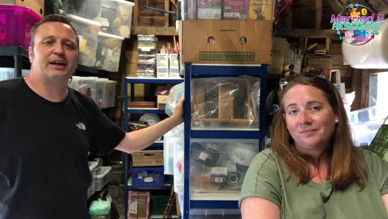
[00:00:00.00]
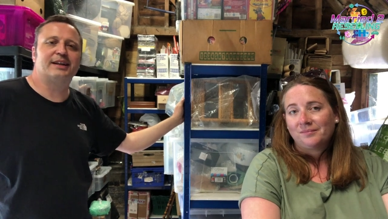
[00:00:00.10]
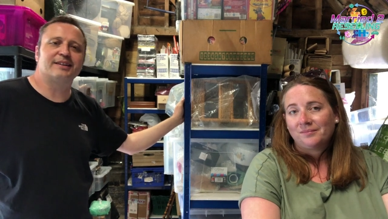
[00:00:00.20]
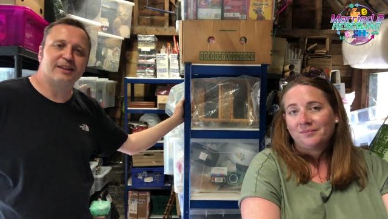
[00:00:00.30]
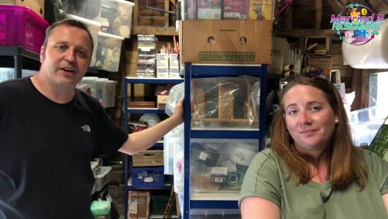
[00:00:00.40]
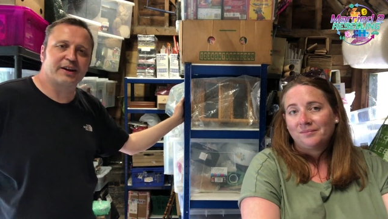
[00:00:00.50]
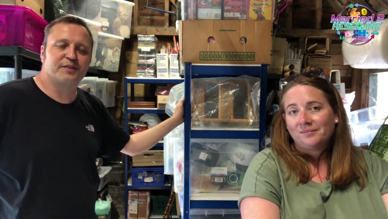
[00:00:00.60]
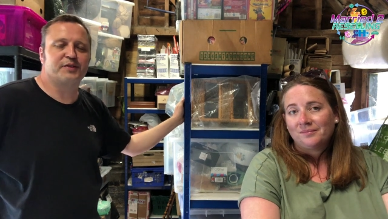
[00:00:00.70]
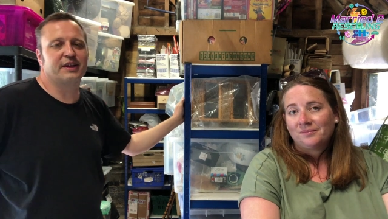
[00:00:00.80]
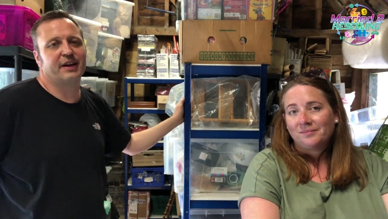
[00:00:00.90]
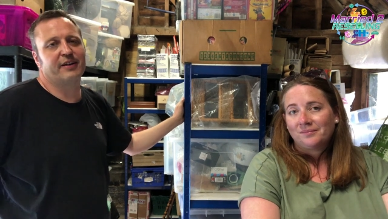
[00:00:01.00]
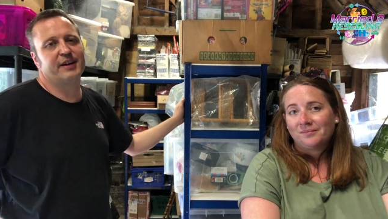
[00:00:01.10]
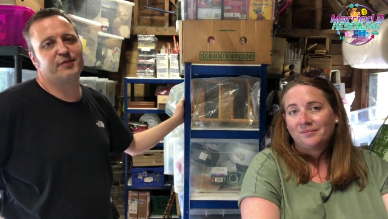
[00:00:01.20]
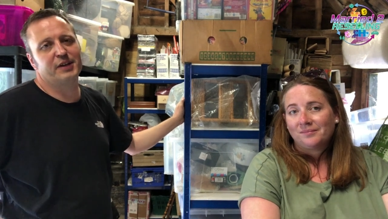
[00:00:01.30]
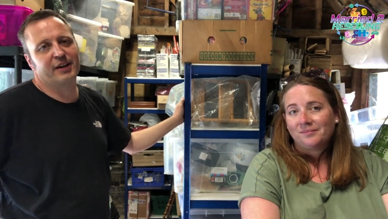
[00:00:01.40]
Speaker 1: Please like the video
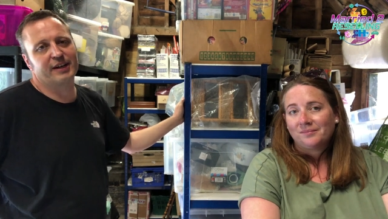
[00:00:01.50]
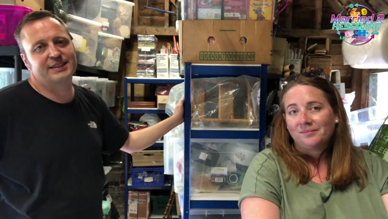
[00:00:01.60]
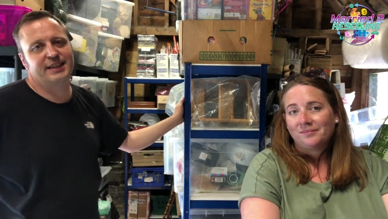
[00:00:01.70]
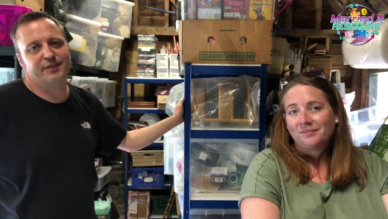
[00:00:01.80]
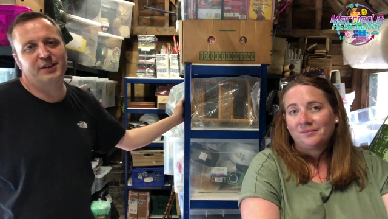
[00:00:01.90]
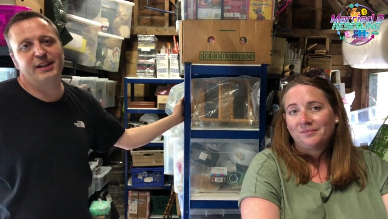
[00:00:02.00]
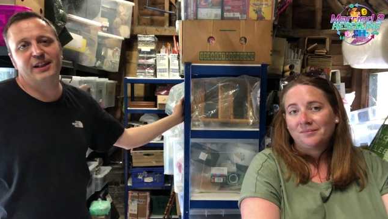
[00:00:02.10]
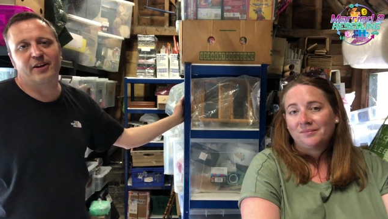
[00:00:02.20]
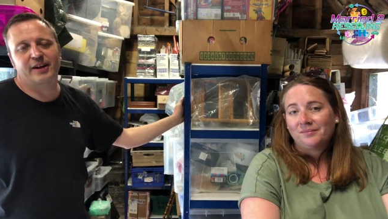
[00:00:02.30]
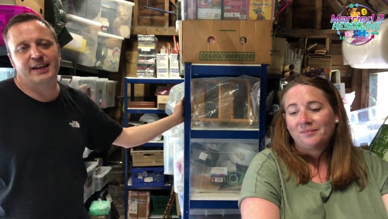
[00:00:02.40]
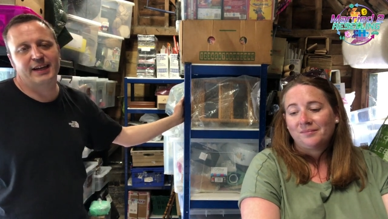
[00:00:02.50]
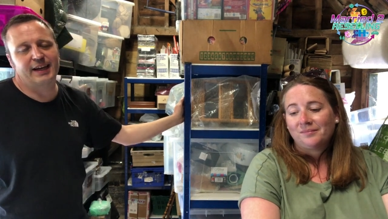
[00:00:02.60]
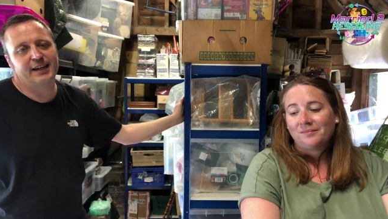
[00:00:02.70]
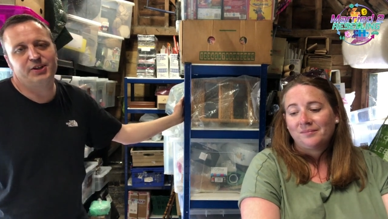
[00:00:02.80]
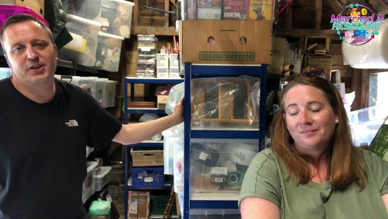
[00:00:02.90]
if you liked it. If you didn't like
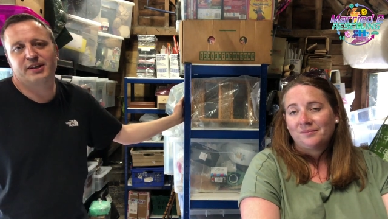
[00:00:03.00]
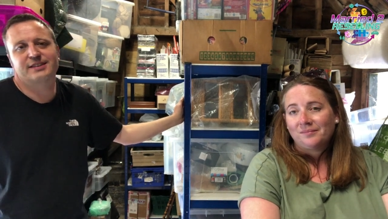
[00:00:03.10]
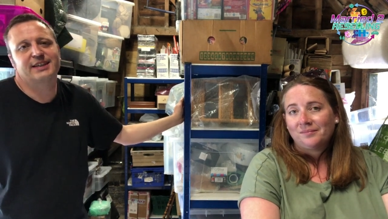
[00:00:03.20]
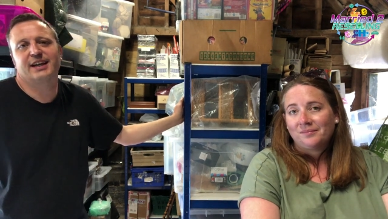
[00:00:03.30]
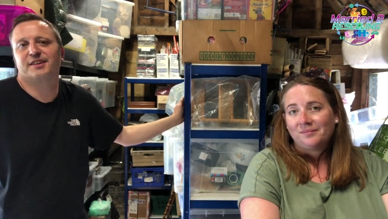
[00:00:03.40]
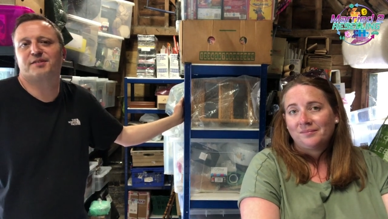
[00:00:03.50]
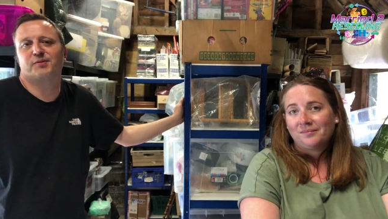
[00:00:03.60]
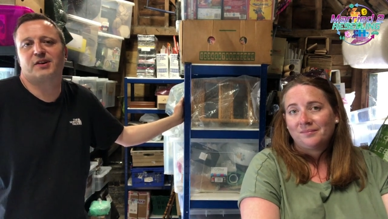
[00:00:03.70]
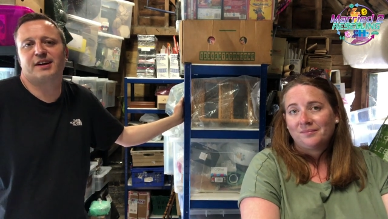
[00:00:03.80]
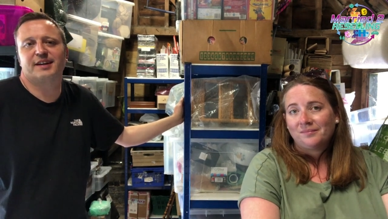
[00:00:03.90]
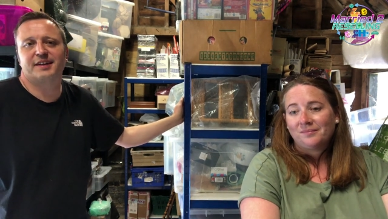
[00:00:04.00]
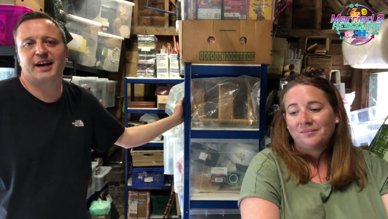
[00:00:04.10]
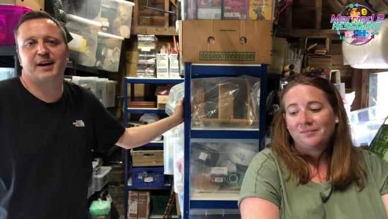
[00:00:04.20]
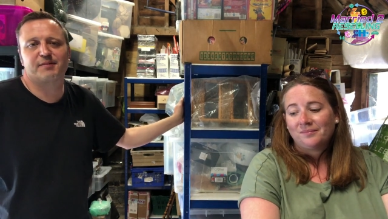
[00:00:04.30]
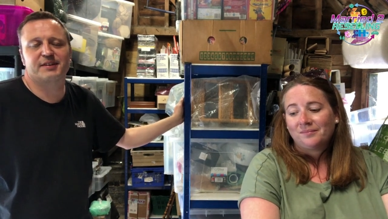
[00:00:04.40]
it, you can tell us why. It's
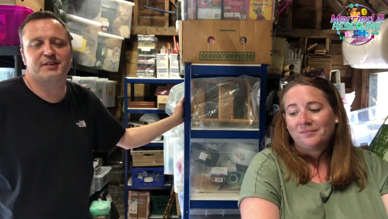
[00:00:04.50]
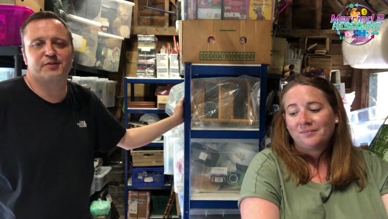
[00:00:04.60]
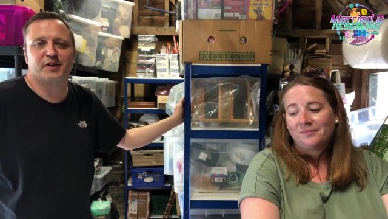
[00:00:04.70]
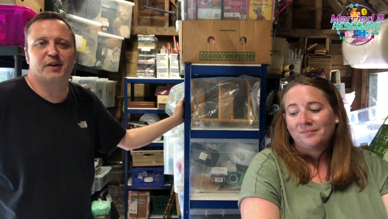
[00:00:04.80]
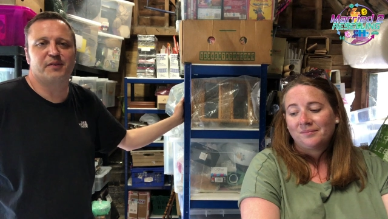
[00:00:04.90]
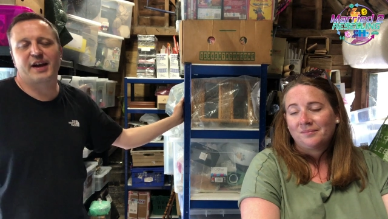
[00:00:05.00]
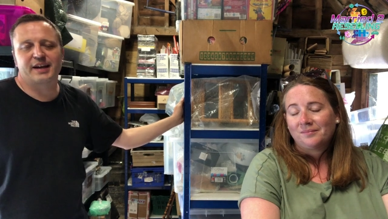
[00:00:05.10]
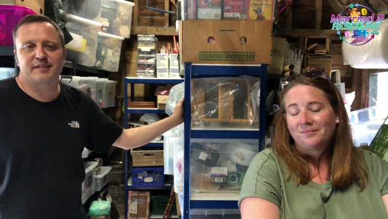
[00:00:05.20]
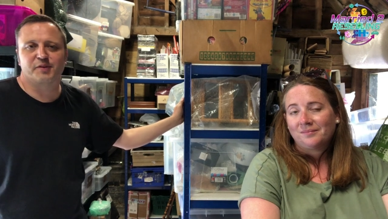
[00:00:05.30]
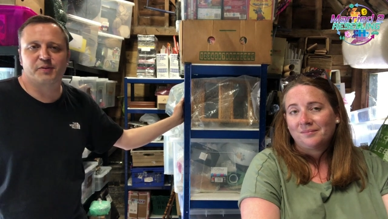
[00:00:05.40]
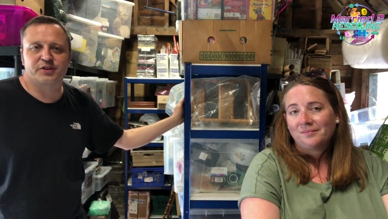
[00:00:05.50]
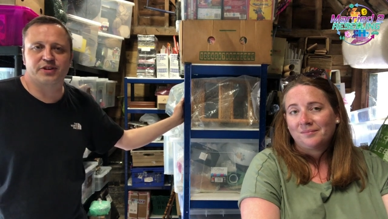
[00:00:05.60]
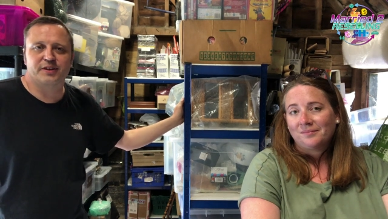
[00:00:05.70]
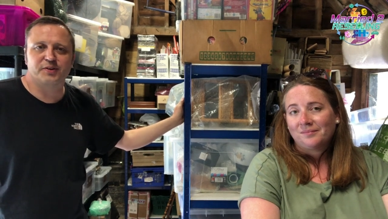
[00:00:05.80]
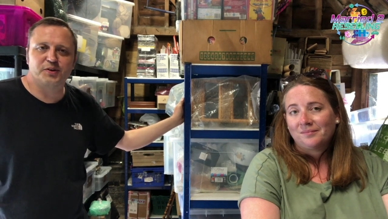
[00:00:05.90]
absolutely fine. Thanks for
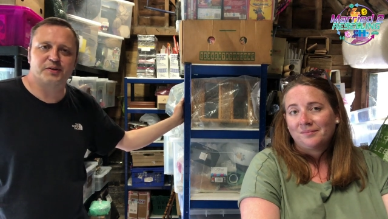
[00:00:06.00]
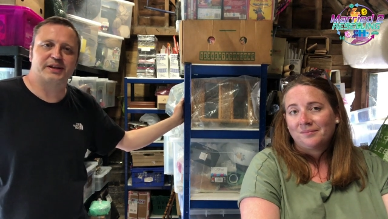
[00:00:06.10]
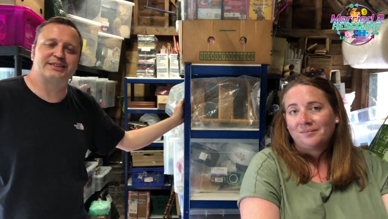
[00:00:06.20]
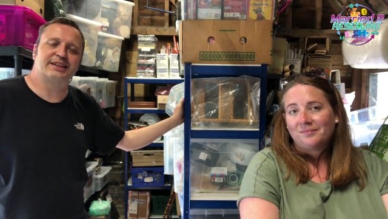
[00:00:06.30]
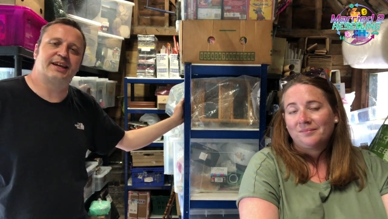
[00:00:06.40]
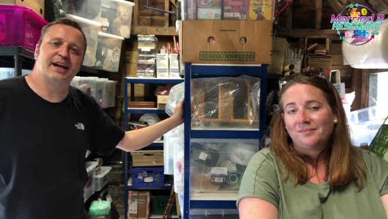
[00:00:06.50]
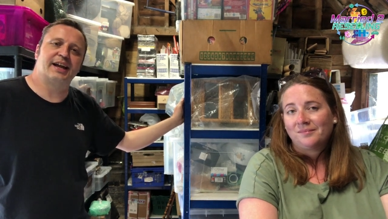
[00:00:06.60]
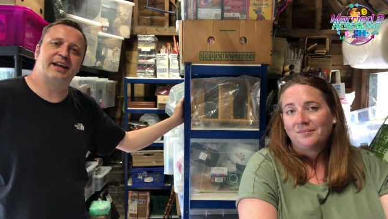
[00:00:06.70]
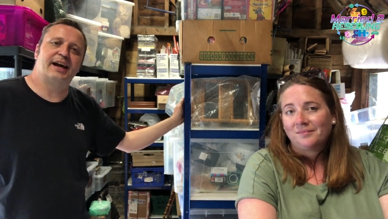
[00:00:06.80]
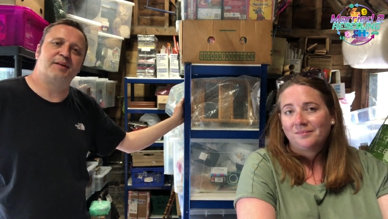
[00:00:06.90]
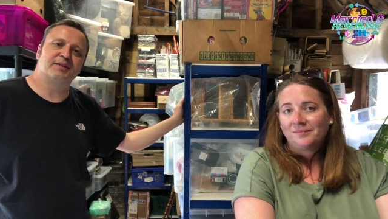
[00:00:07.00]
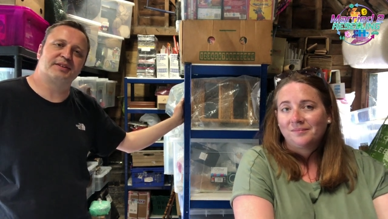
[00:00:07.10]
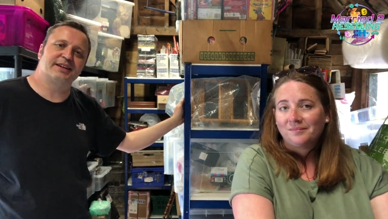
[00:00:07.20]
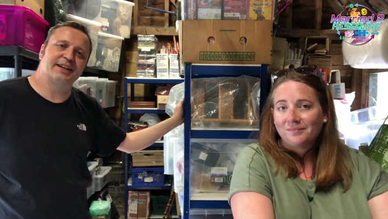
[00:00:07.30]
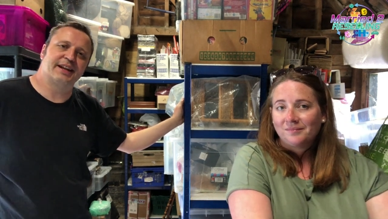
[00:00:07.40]
watching all the way to the end, and we'll
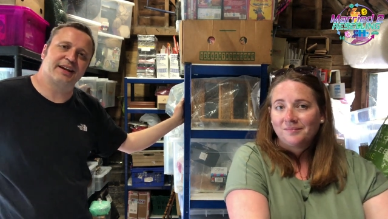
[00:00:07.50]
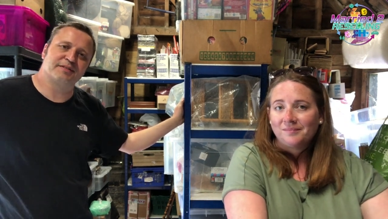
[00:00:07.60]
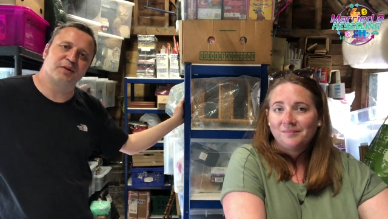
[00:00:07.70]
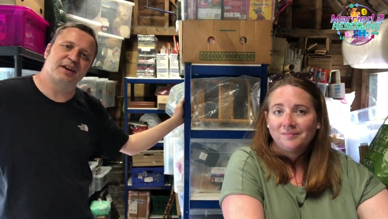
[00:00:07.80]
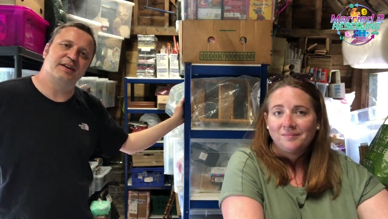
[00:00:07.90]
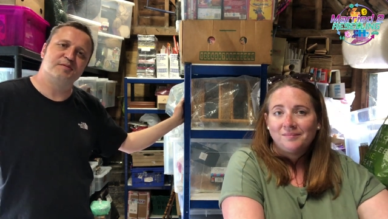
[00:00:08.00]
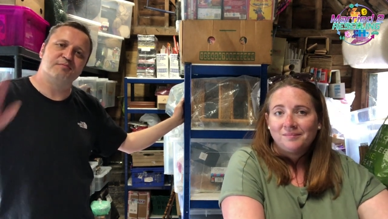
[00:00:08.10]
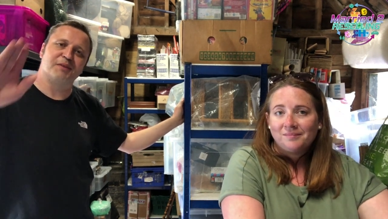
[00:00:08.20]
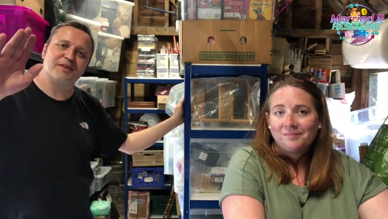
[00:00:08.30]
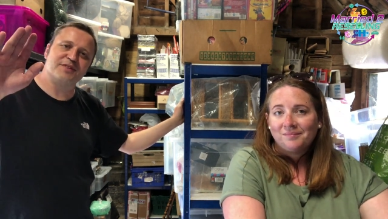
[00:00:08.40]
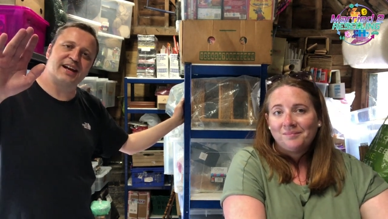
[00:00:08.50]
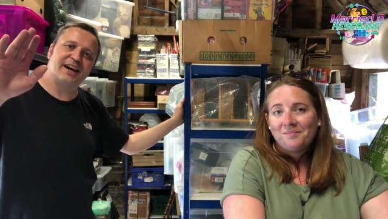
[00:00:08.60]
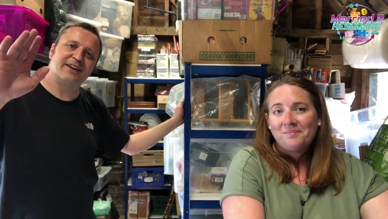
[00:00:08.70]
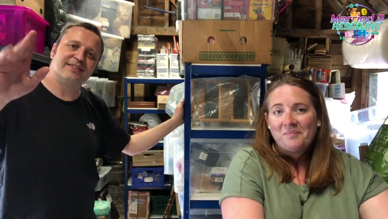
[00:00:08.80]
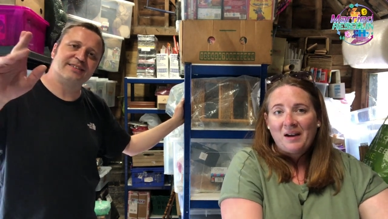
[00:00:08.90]
see you in the next one. Bye for now.